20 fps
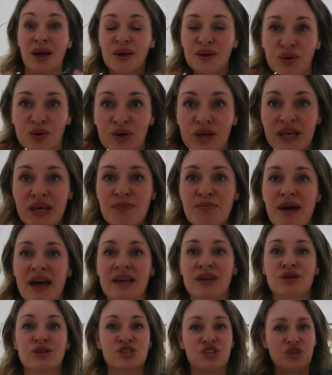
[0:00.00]
you keep
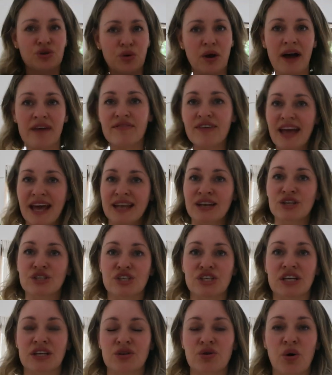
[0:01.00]
energy, you have
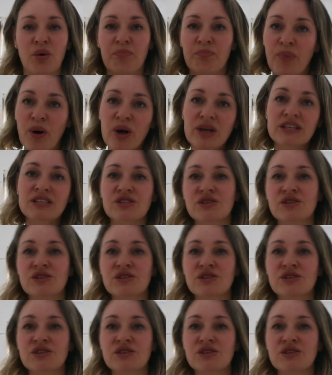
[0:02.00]
energy in your body.